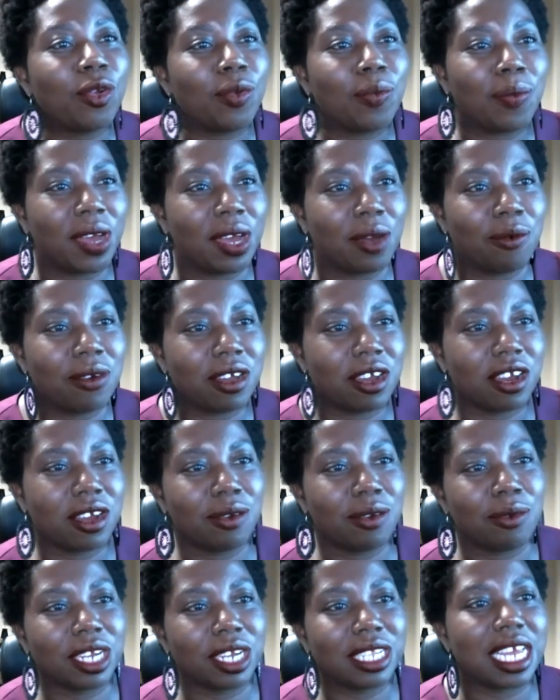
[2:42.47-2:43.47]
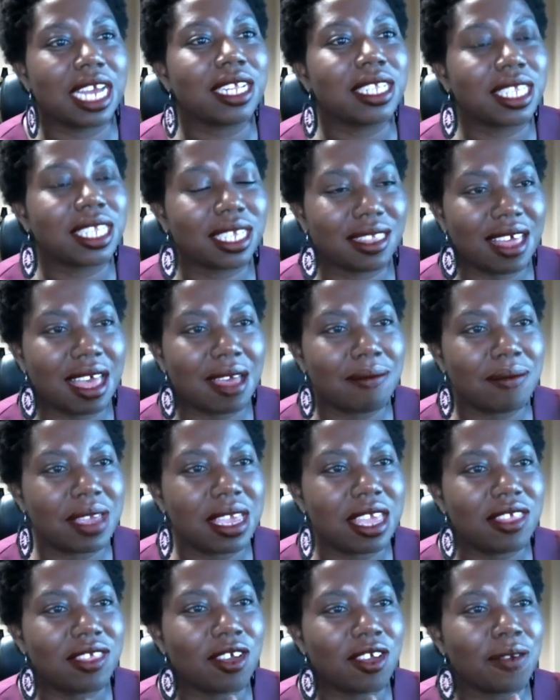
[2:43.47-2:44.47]
but were dealt to them
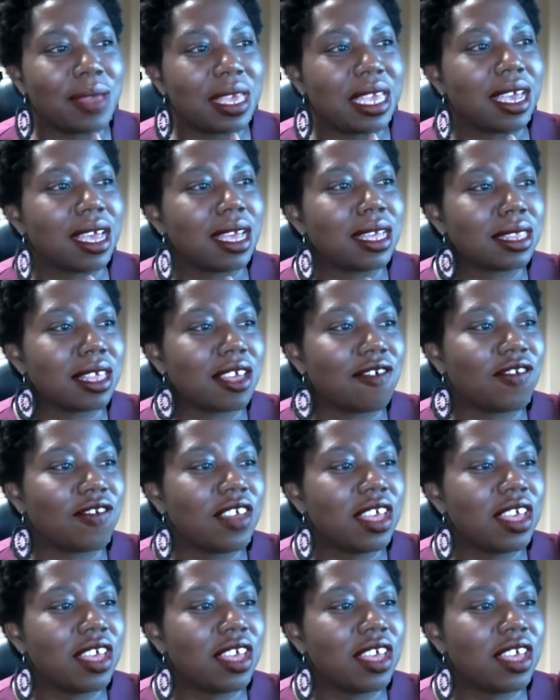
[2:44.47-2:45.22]
either because of